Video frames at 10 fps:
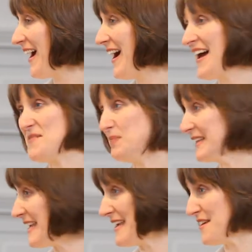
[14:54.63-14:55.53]
I
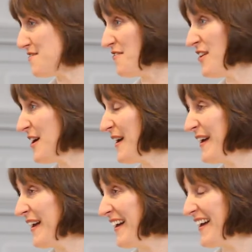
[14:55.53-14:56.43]
believe,
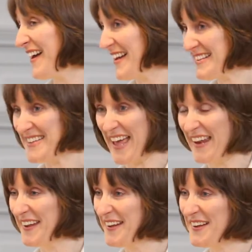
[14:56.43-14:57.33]
I said.